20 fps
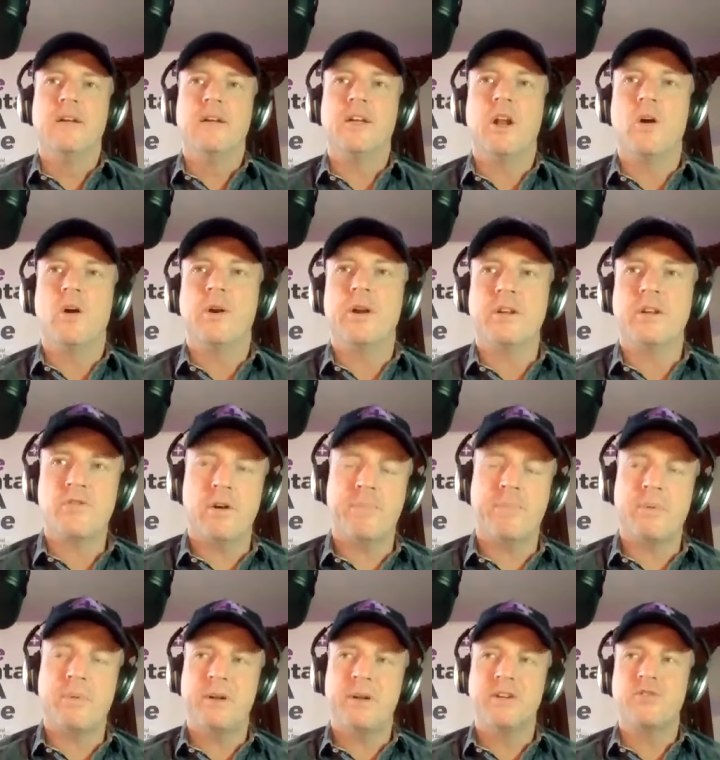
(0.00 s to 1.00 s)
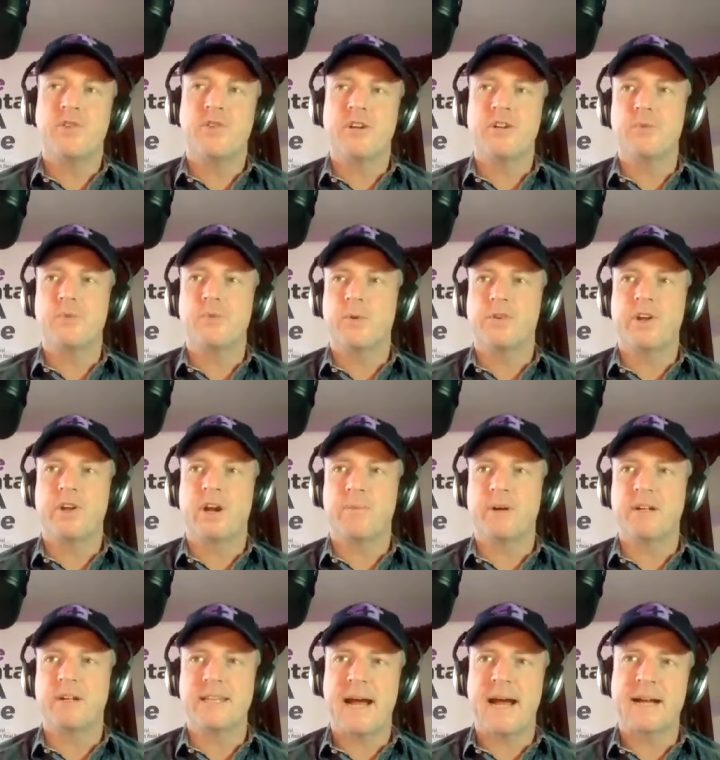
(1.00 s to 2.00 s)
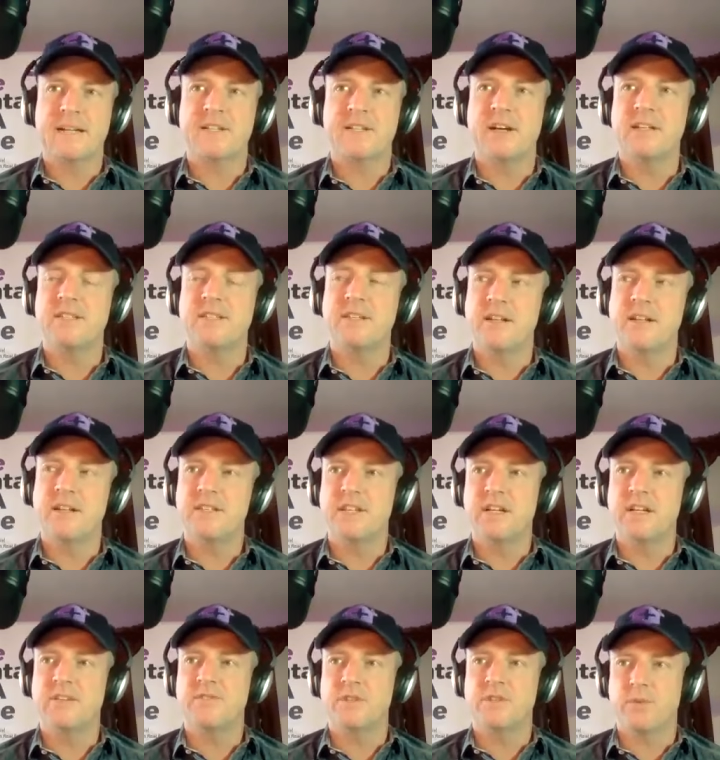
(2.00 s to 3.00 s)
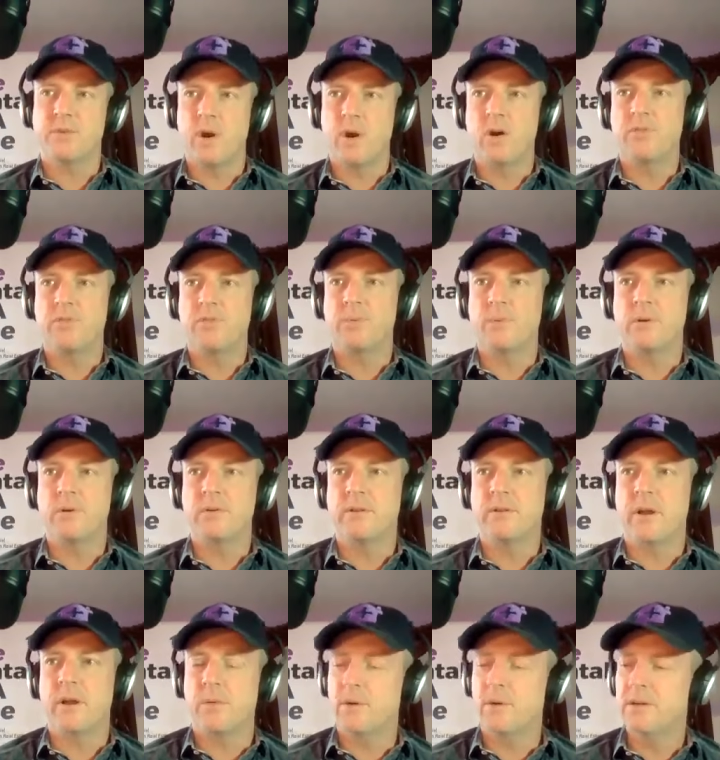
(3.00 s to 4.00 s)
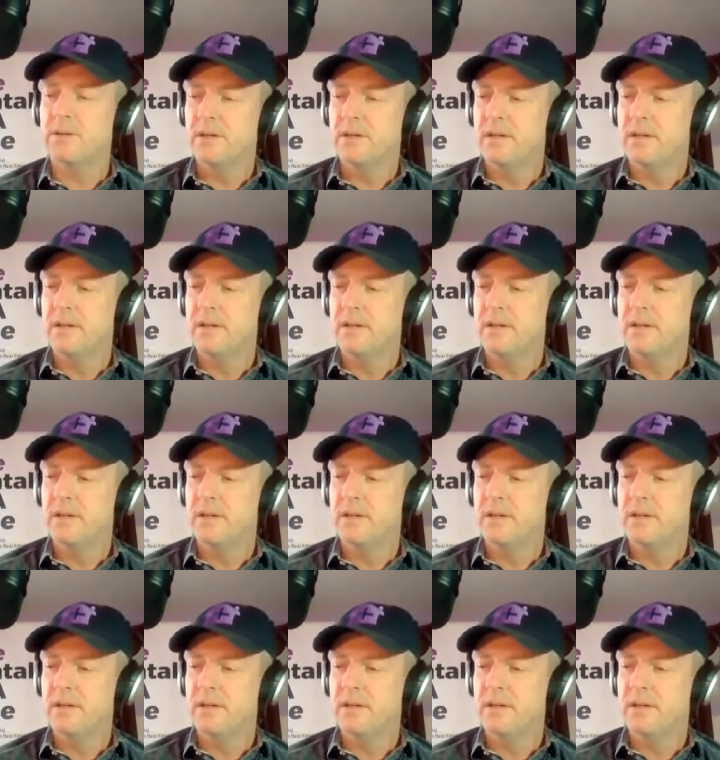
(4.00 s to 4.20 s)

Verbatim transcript: you know in a trump administration we were talking about tax cuts and incentives to growth you know